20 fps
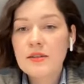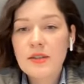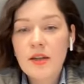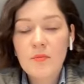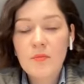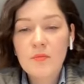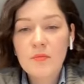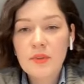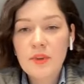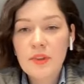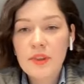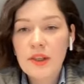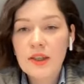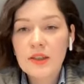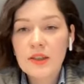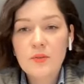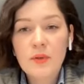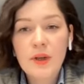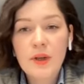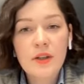Some
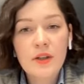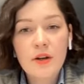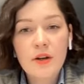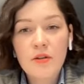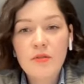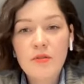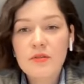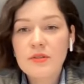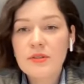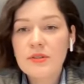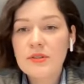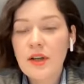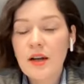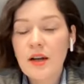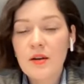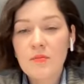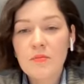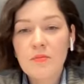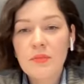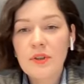things were known,
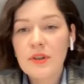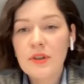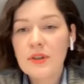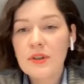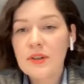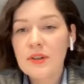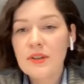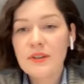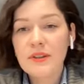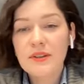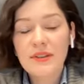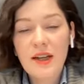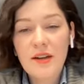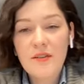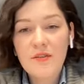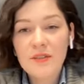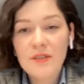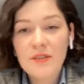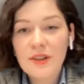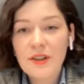some
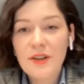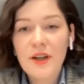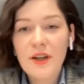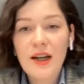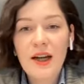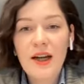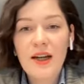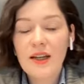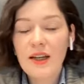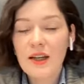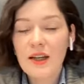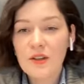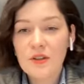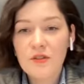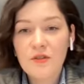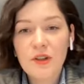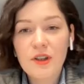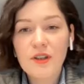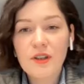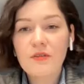definitely I heard
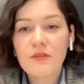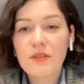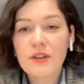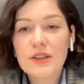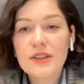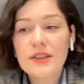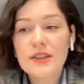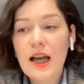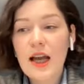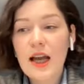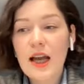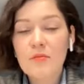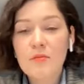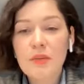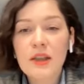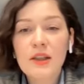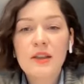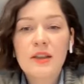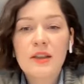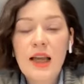for the first time,
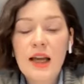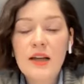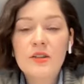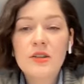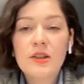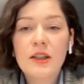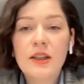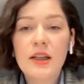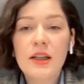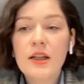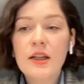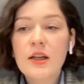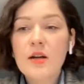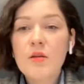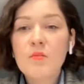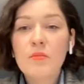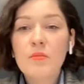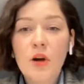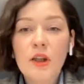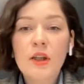and it actually
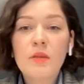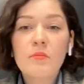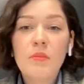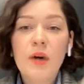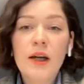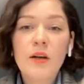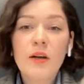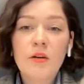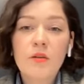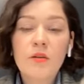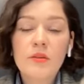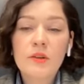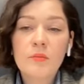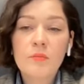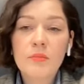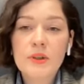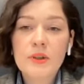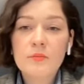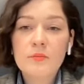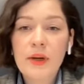broadened my own
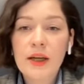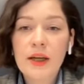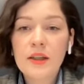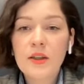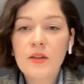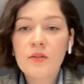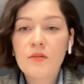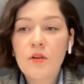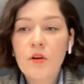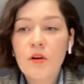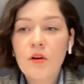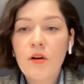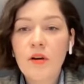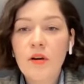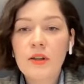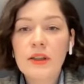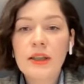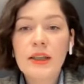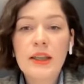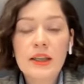perspective
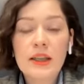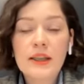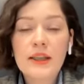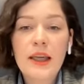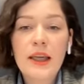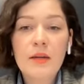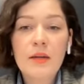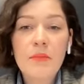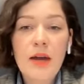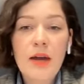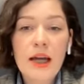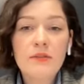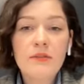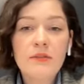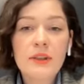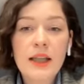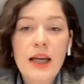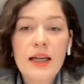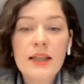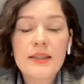on in-game
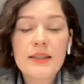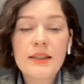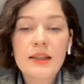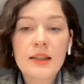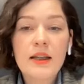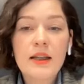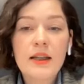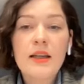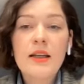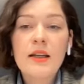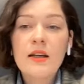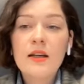advertising,